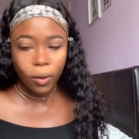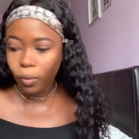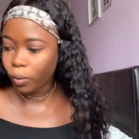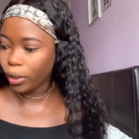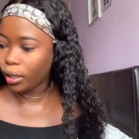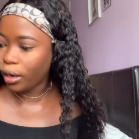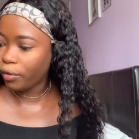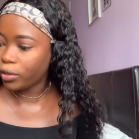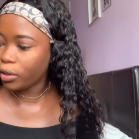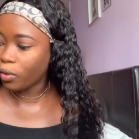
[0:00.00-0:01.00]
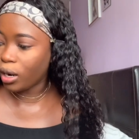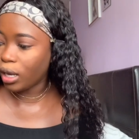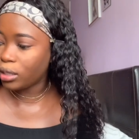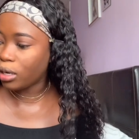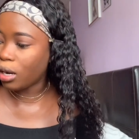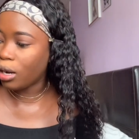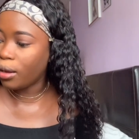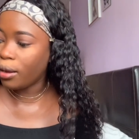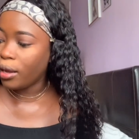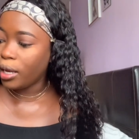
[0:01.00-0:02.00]
we did have to do a lot of
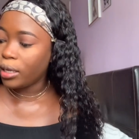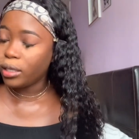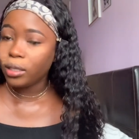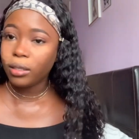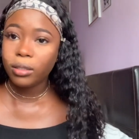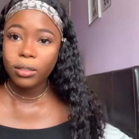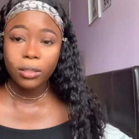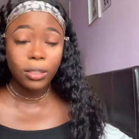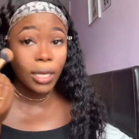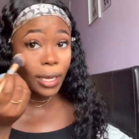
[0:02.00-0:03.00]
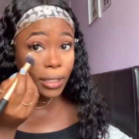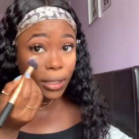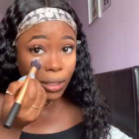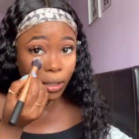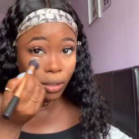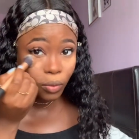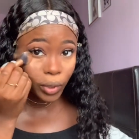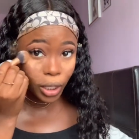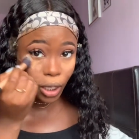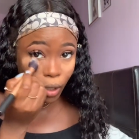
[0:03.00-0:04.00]
tests
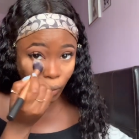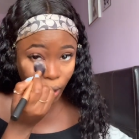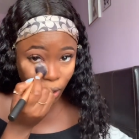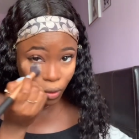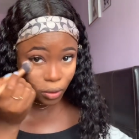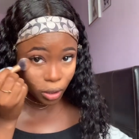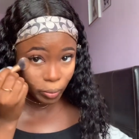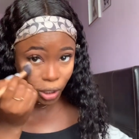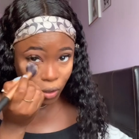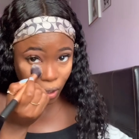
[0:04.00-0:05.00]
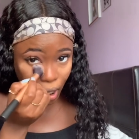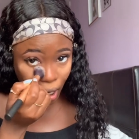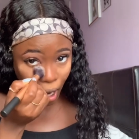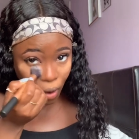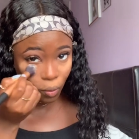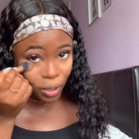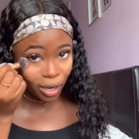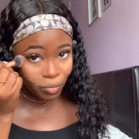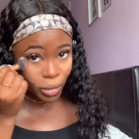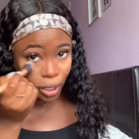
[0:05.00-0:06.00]
week in, week out to make sure that I would
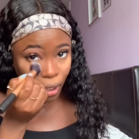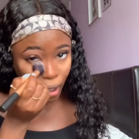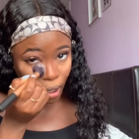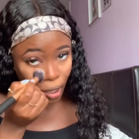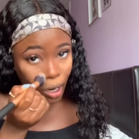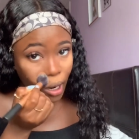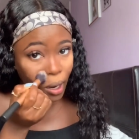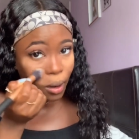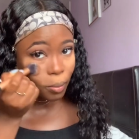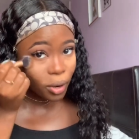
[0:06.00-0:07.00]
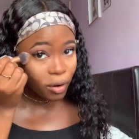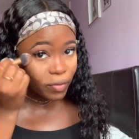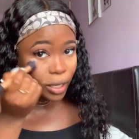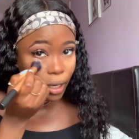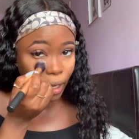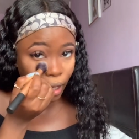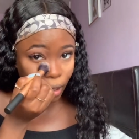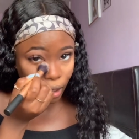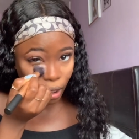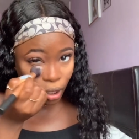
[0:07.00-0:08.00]
have been perfectly
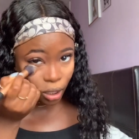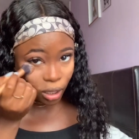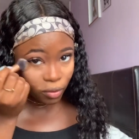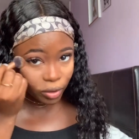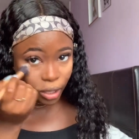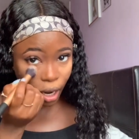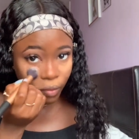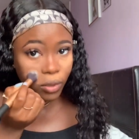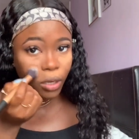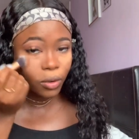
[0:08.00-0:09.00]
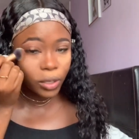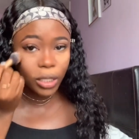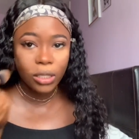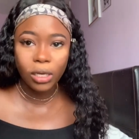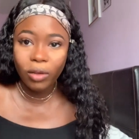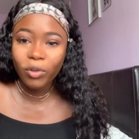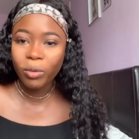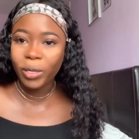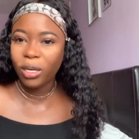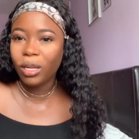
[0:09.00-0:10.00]
healthy even after donating. Even though
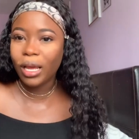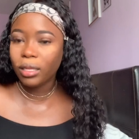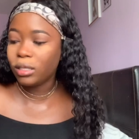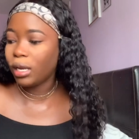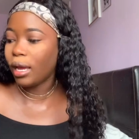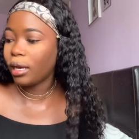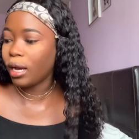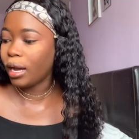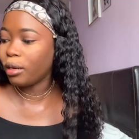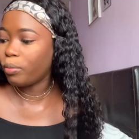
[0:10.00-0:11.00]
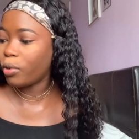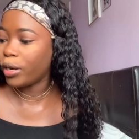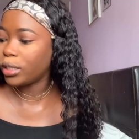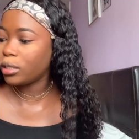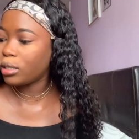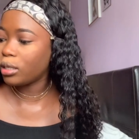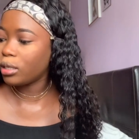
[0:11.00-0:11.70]
I did healthy like at the point